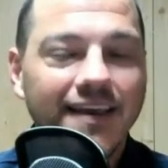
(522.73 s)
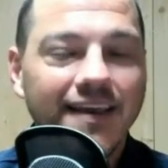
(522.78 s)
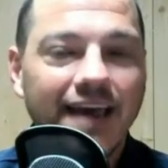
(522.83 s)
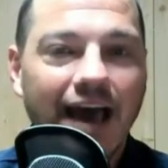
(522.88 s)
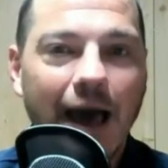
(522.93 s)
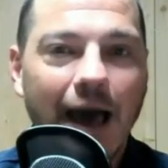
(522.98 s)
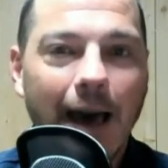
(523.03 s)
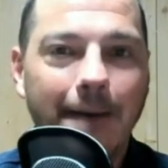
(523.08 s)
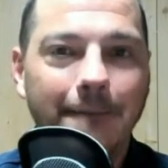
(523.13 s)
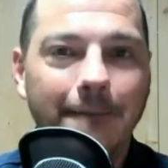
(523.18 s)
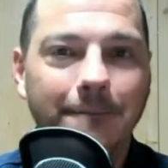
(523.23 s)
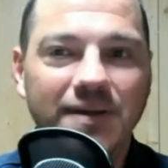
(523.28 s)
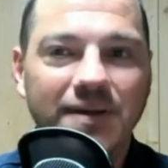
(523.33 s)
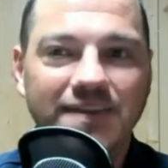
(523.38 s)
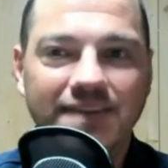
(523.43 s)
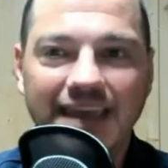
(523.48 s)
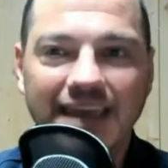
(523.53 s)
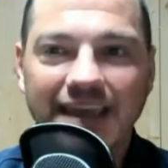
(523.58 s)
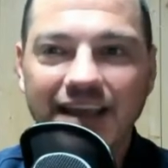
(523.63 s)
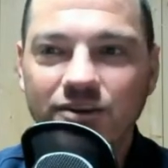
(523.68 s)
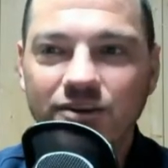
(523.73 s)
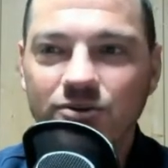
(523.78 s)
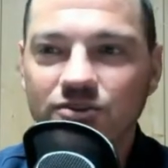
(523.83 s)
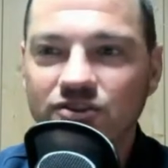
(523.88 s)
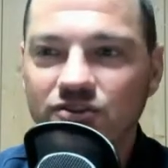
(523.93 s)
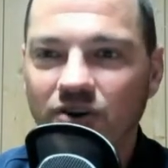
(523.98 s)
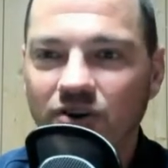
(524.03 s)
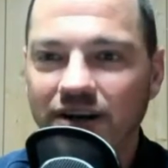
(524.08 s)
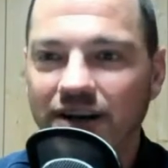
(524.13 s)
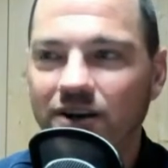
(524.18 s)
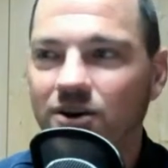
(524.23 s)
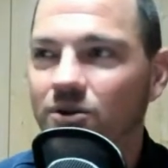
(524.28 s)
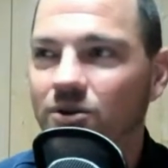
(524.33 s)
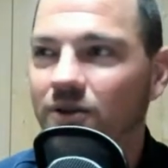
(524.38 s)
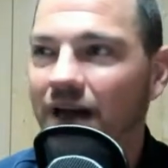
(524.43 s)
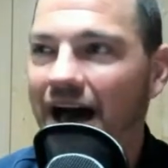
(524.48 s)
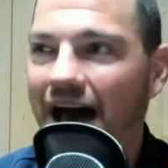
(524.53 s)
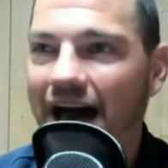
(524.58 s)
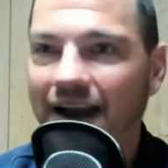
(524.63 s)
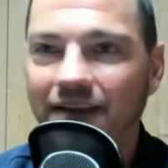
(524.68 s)
But then you're starting to hear a
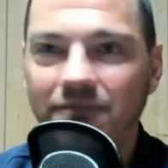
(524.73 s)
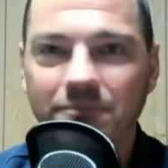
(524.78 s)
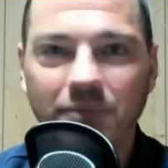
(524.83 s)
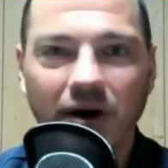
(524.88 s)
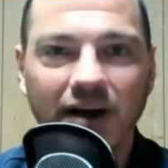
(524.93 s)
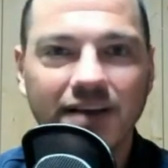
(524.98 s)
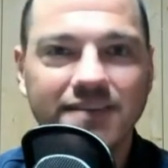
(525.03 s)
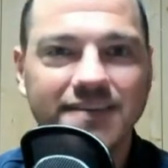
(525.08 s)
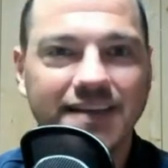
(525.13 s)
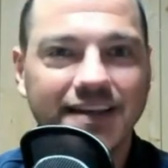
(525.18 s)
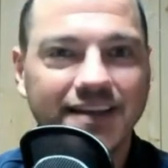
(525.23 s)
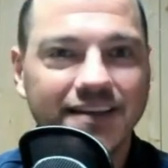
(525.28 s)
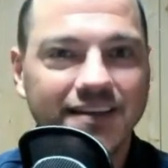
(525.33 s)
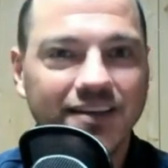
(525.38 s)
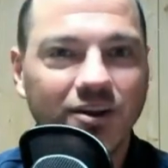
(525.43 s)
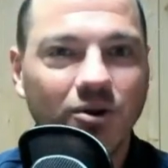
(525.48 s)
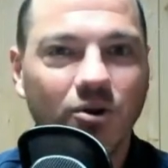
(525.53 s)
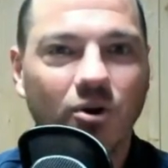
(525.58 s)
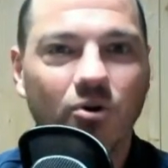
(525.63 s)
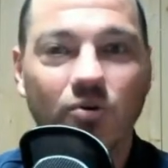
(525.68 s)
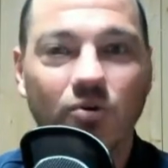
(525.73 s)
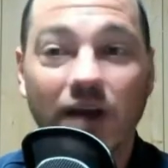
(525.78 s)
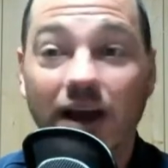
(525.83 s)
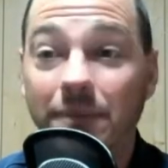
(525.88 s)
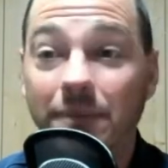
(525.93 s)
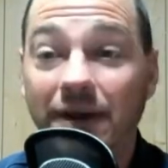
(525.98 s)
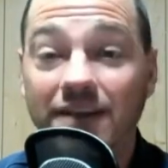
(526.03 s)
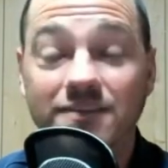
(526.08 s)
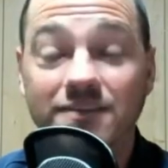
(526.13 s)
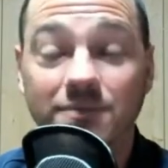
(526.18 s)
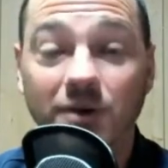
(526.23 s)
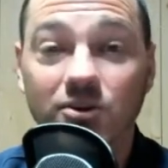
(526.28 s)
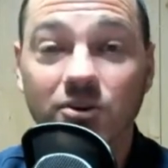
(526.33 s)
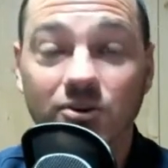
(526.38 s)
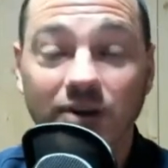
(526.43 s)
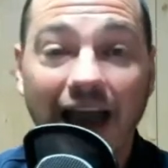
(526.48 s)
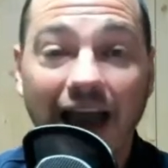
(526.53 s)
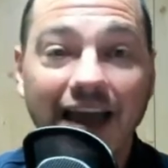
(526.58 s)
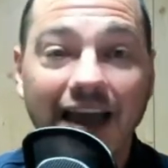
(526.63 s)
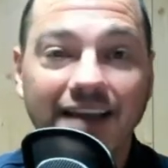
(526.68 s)
lot of buzzing, going around about some
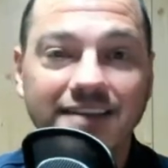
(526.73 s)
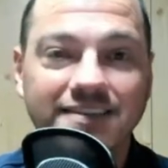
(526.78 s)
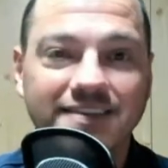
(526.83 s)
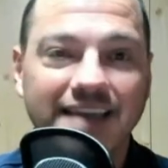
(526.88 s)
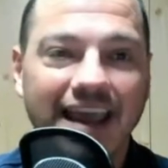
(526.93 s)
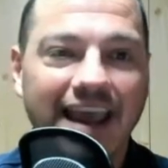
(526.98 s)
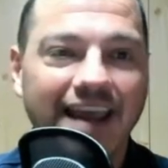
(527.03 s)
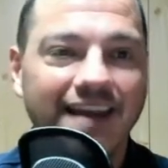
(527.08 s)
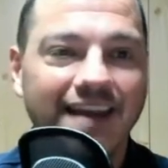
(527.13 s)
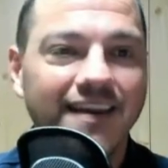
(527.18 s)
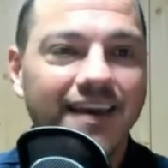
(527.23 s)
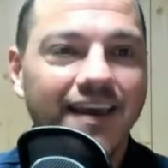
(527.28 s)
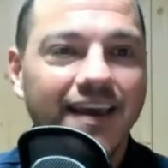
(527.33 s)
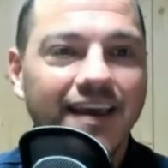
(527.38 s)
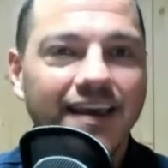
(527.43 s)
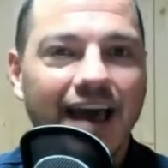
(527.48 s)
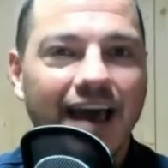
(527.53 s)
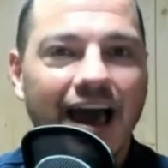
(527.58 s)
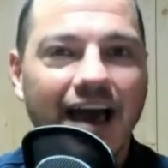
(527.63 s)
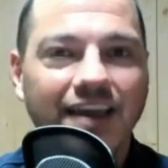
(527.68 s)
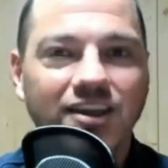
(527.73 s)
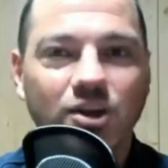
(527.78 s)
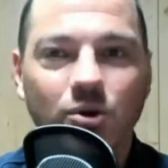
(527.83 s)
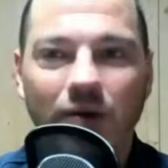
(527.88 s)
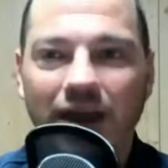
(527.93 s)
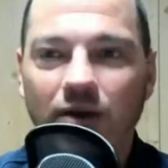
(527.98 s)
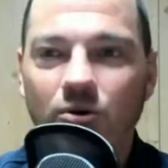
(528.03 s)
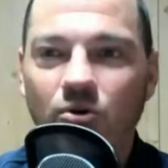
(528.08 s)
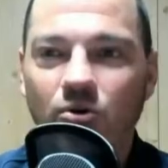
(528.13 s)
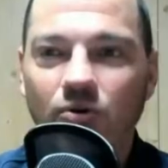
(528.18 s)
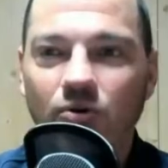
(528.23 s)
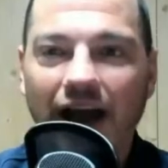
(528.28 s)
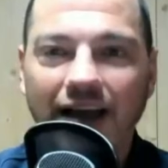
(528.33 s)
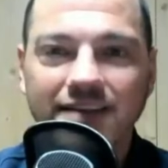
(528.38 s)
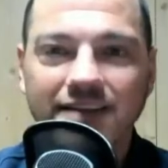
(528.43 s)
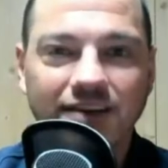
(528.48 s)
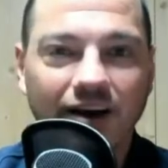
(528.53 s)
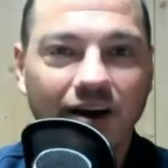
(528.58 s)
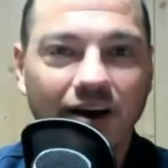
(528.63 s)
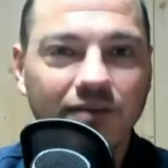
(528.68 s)
other guys. And, Egor
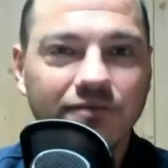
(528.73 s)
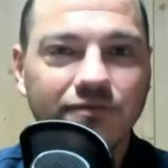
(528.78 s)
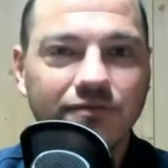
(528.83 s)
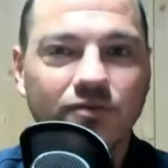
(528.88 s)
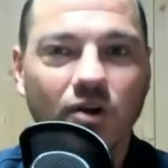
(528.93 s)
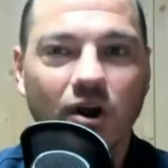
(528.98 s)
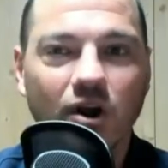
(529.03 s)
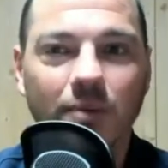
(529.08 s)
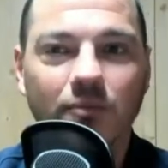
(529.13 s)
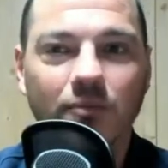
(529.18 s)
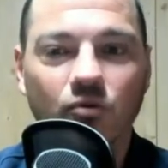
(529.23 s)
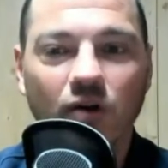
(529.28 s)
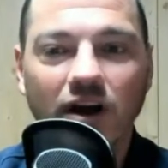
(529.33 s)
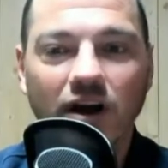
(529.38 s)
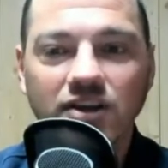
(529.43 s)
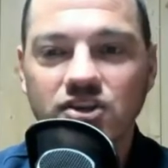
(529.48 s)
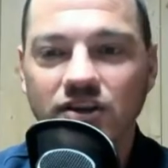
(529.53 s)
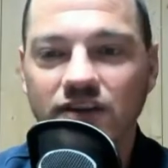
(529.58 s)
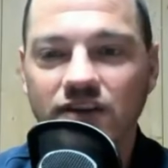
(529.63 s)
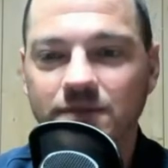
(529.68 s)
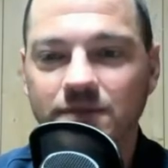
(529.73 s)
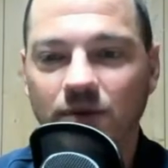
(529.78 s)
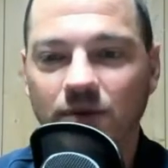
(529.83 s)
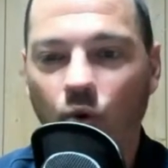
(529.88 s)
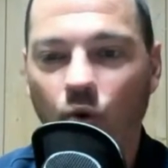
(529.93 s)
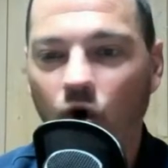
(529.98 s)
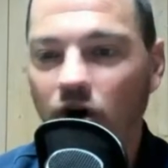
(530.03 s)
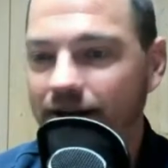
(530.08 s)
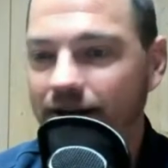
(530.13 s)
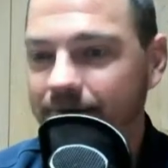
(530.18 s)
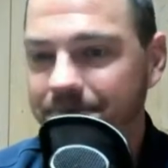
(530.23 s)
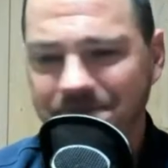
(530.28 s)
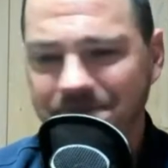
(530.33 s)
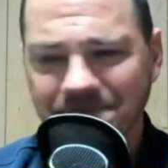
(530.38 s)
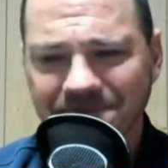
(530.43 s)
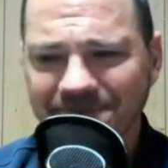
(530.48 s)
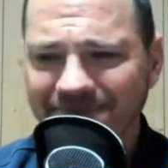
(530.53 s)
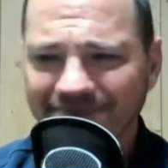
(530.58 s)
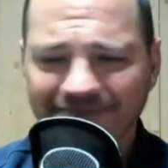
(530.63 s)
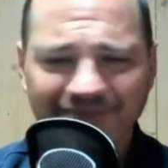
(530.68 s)
Rizov from Russia has been one
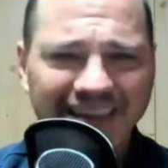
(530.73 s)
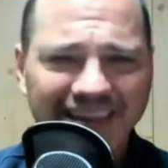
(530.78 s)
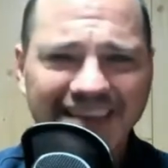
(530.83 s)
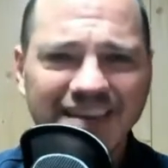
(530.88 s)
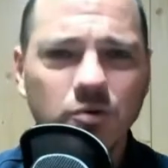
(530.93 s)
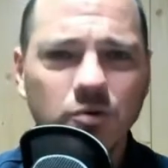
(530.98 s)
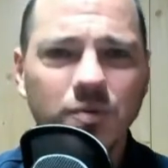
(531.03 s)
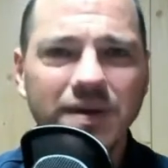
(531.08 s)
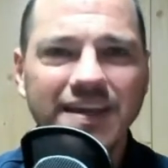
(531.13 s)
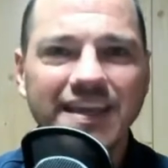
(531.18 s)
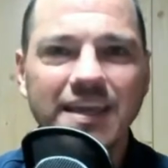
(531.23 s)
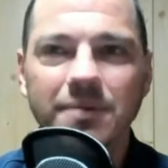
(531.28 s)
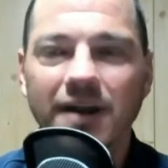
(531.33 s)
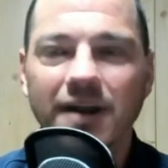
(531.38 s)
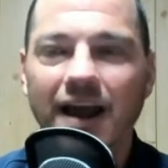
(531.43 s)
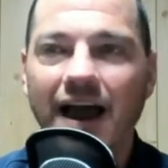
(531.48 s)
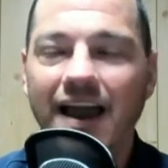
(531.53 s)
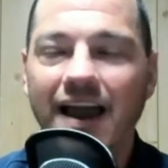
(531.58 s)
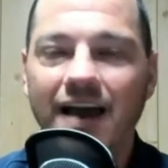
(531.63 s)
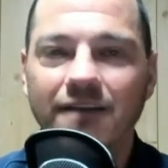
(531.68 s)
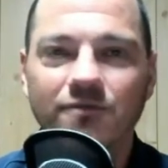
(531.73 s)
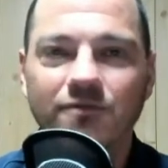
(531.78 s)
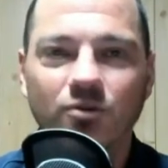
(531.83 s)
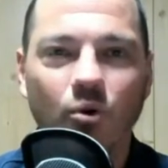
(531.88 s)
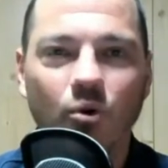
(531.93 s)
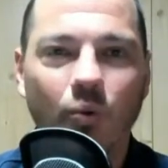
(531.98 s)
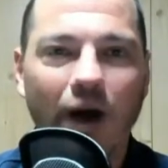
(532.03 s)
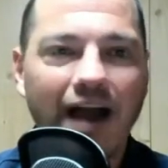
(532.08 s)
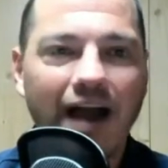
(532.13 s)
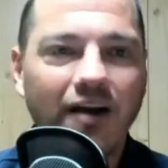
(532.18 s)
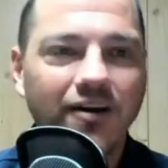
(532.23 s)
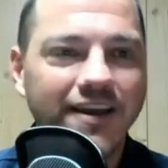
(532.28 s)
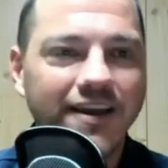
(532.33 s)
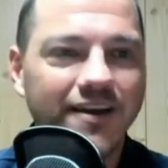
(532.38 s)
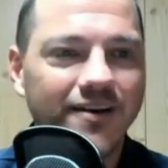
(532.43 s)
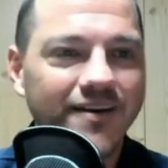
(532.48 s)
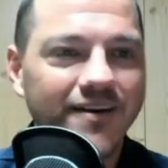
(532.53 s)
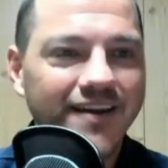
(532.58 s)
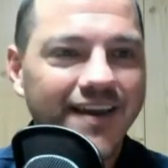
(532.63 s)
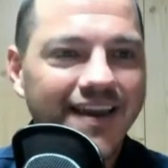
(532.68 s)
that we've been keeping an eye on for a while
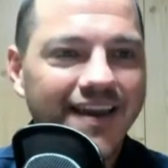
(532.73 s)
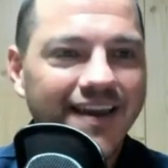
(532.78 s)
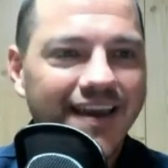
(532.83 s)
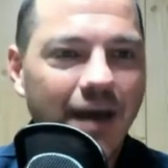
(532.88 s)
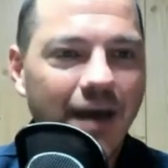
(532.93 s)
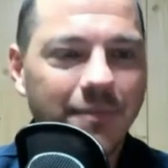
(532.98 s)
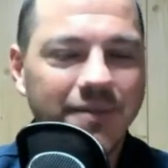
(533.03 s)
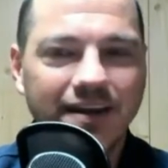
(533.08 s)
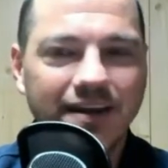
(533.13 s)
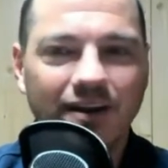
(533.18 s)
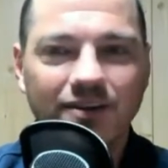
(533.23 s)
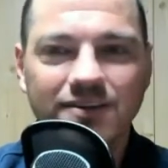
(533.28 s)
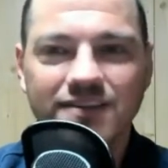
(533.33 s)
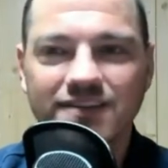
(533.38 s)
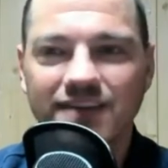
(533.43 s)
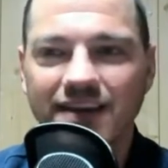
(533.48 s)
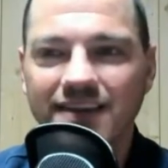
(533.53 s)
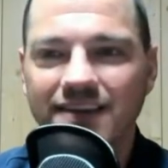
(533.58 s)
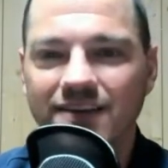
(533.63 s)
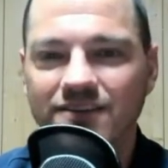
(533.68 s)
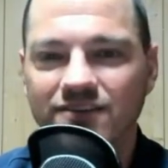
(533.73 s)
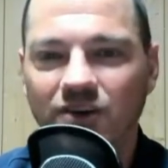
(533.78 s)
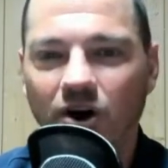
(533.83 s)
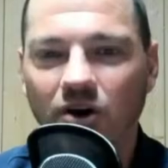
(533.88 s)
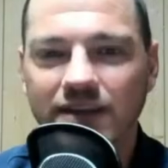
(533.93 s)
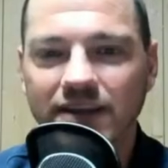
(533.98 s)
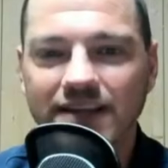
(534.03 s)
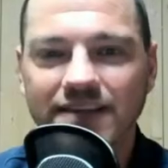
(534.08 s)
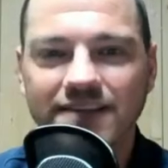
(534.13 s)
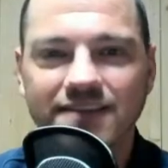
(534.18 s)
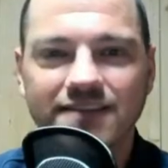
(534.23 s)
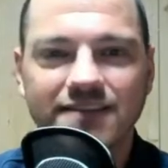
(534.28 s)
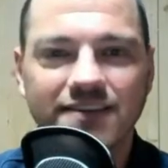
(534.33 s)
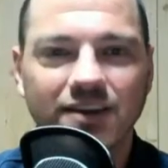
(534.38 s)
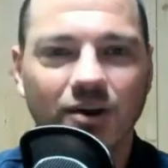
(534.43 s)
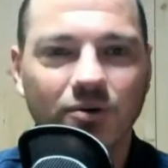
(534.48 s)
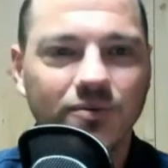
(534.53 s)
here. But then all of a sudden there's all these,